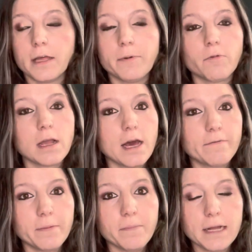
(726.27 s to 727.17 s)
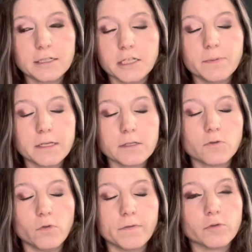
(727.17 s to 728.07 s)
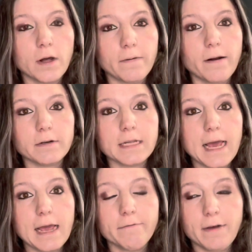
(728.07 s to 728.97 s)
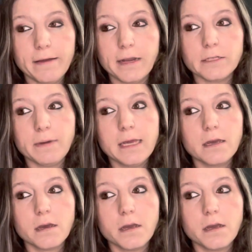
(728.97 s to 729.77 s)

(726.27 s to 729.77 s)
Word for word: They've been working on it for months. She's been at school for 12 hours a day, five days a week,